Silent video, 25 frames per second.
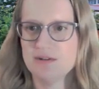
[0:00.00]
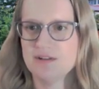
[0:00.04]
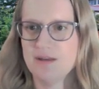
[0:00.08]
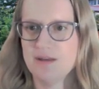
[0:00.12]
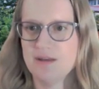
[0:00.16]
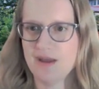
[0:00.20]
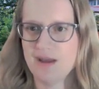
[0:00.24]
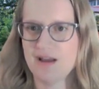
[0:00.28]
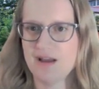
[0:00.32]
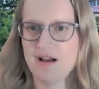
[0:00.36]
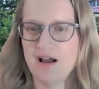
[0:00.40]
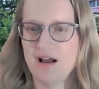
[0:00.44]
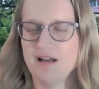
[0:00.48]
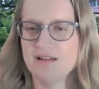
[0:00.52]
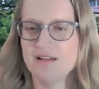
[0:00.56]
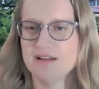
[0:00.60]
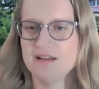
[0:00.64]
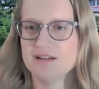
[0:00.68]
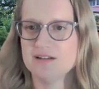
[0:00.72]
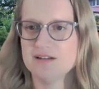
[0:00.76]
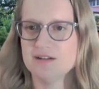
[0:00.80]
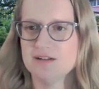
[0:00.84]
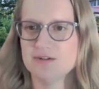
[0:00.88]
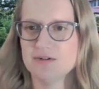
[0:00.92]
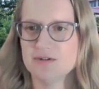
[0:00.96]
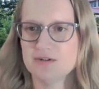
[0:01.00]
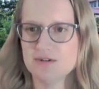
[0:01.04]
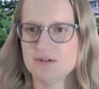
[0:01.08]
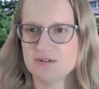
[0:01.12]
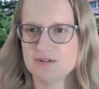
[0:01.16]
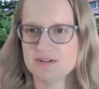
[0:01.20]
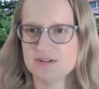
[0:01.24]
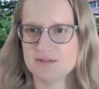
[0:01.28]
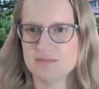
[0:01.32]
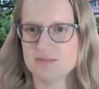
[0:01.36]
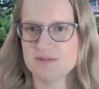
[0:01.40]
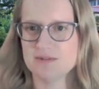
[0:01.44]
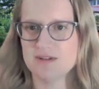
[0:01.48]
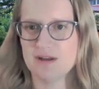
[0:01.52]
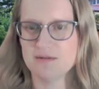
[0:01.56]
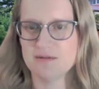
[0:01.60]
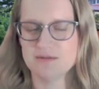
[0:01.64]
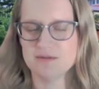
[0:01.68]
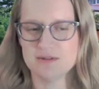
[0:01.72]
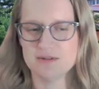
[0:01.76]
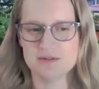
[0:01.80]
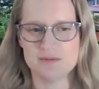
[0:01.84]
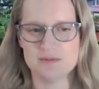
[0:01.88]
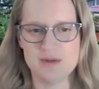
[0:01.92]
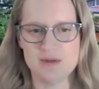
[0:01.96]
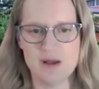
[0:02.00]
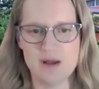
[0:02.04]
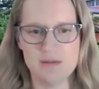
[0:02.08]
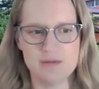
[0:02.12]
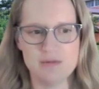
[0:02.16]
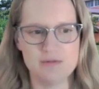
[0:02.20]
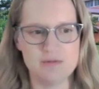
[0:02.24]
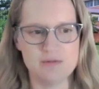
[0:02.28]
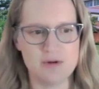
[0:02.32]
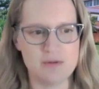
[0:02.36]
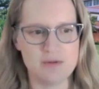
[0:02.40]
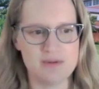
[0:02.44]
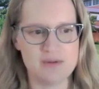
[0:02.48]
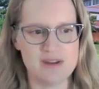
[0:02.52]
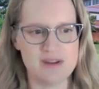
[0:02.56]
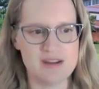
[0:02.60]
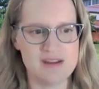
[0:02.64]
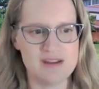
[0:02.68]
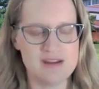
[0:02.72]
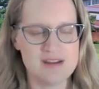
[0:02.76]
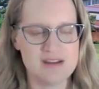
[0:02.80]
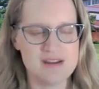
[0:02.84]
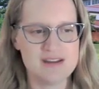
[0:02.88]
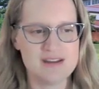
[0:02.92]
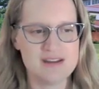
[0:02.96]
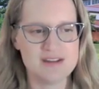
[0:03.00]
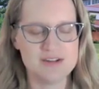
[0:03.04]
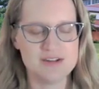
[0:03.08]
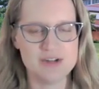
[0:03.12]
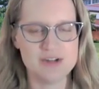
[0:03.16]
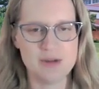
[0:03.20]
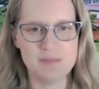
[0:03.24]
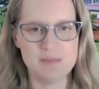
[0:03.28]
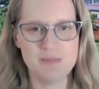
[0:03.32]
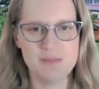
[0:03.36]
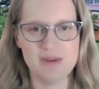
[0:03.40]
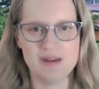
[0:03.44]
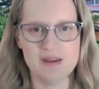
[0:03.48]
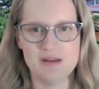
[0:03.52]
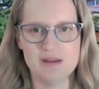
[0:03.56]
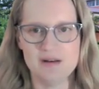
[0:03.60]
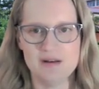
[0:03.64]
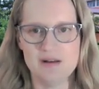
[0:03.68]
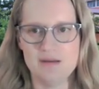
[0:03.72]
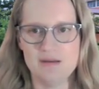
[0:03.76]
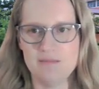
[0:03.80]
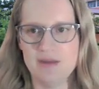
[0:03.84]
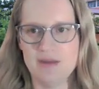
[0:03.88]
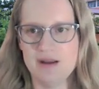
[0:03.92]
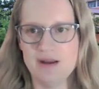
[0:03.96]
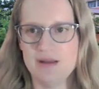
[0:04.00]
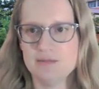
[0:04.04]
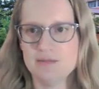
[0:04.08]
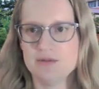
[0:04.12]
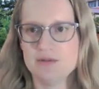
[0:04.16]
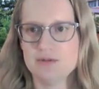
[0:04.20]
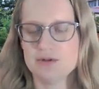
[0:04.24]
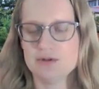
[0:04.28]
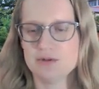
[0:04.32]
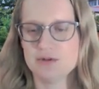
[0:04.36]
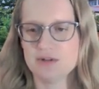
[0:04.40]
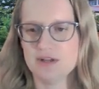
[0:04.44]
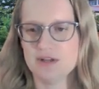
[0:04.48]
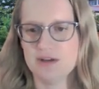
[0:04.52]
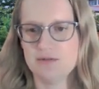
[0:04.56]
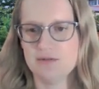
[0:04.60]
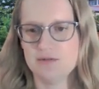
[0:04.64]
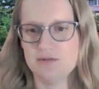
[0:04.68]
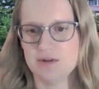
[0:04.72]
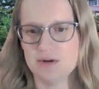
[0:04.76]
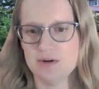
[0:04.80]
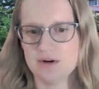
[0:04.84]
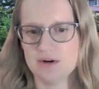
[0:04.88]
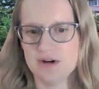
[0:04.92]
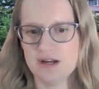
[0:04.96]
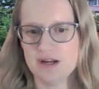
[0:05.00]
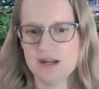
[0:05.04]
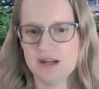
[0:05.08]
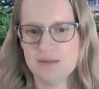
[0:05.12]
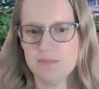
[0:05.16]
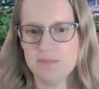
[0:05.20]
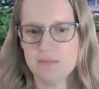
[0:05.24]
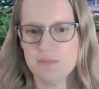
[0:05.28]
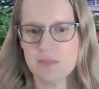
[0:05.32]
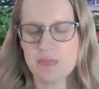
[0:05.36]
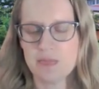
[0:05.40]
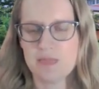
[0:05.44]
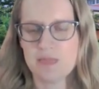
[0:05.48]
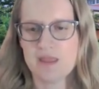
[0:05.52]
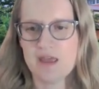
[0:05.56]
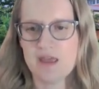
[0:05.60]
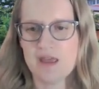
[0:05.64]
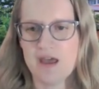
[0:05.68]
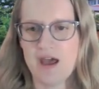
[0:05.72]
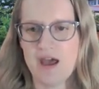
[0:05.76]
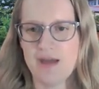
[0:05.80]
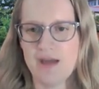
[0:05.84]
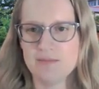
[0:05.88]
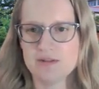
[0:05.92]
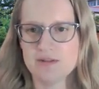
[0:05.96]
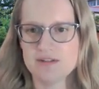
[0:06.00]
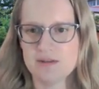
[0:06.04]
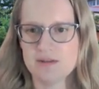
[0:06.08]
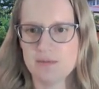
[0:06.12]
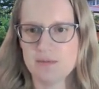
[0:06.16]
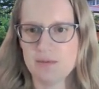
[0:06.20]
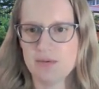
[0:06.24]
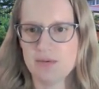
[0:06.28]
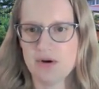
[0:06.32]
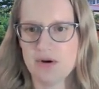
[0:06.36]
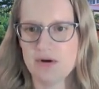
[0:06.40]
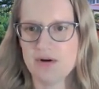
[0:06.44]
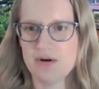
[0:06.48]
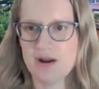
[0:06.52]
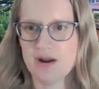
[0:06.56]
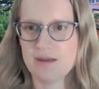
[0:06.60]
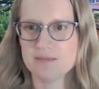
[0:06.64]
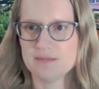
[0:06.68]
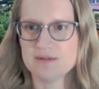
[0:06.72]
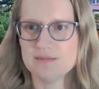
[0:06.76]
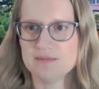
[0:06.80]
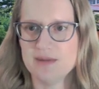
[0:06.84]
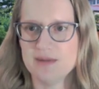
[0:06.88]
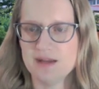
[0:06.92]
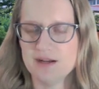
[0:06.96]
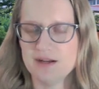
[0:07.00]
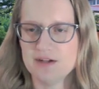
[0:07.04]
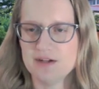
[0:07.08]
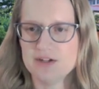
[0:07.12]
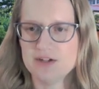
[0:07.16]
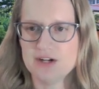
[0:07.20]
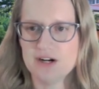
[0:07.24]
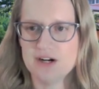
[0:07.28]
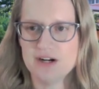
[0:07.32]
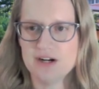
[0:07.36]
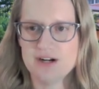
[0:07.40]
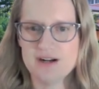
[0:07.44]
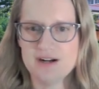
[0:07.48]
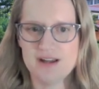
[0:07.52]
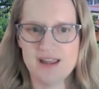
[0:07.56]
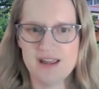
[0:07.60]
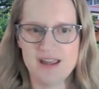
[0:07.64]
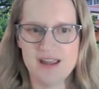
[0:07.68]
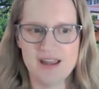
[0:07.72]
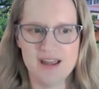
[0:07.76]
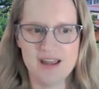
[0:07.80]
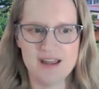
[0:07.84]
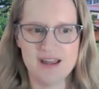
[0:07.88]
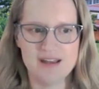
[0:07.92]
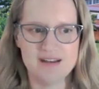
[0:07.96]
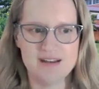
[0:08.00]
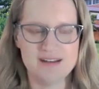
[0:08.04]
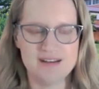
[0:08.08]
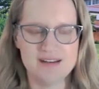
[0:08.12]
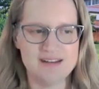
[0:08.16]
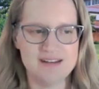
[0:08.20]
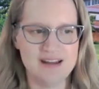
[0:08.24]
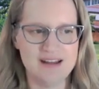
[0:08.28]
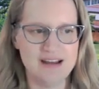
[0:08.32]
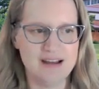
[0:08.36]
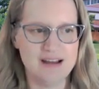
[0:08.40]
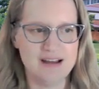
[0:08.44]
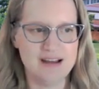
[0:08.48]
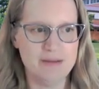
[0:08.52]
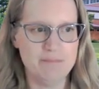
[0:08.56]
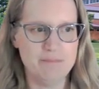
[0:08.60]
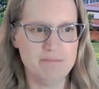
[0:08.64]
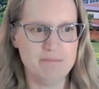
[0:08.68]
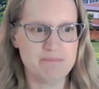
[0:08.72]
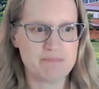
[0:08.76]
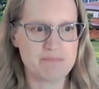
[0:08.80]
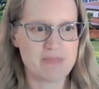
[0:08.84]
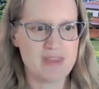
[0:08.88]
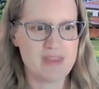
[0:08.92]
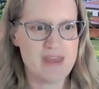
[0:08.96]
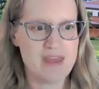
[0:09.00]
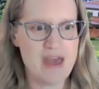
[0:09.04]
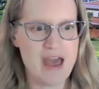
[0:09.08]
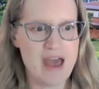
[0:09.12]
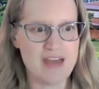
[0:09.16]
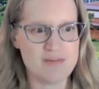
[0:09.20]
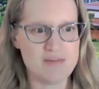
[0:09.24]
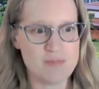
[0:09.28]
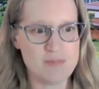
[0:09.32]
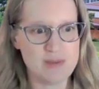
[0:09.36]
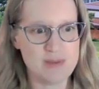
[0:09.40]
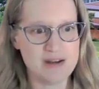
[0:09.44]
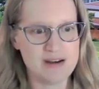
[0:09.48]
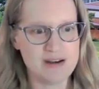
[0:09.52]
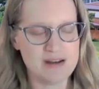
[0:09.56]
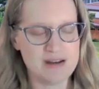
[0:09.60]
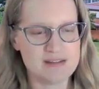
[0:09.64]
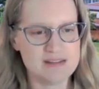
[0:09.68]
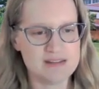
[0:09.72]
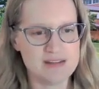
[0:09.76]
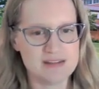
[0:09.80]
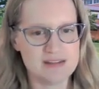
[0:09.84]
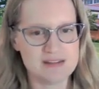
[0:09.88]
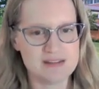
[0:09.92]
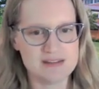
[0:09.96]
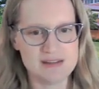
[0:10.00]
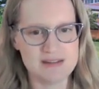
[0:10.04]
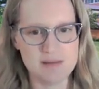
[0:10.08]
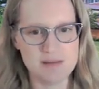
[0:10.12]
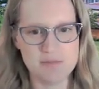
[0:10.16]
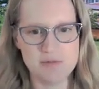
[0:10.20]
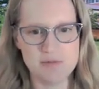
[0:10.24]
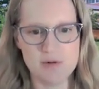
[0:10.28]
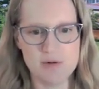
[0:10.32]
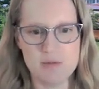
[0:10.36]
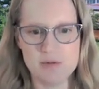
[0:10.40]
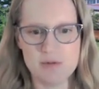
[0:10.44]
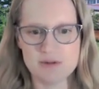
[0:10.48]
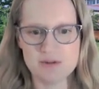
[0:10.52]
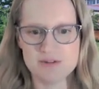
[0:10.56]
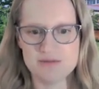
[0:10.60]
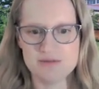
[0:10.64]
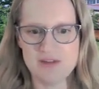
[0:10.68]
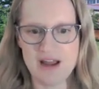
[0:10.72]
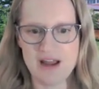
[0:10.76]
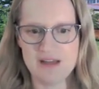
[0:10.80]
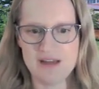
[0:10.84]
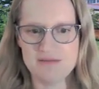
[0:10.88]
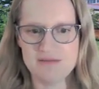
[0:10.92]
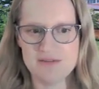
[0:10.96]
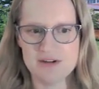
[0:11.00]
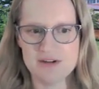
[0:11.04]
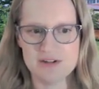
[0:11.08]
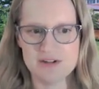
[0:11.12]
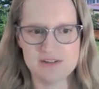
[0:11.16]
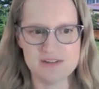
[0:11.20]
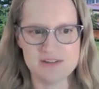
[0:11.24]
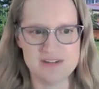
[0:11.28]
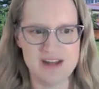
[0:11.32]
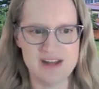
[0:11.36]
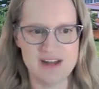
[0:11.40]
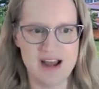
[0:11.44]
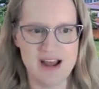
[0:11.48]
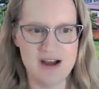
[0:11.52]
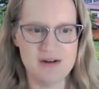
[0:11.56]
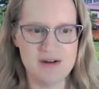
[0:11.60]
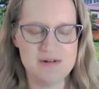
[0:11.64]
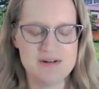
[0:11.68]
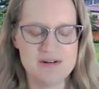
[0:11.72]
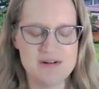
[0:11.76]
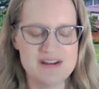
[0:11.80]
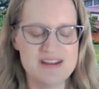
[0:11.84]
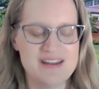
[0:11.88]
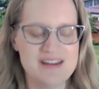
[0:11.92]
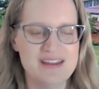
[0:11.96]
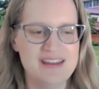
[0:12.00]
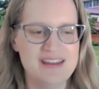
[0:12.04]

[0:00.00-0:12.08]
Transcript: and let my colleagues introduce themselves as well before we jump in. My name's Julia Fiore. I'm the Summer Programs Manager, and I've been at NCSSM for almost 5 years now.